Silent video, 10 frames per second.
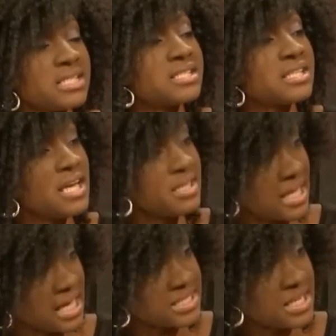Say
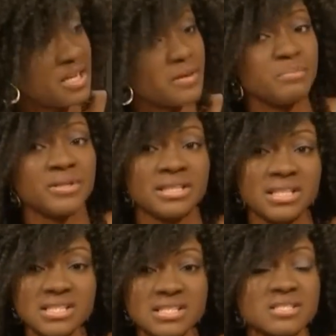that. But
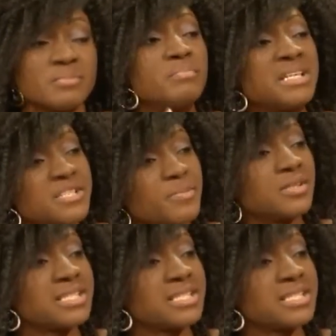this is Mzbel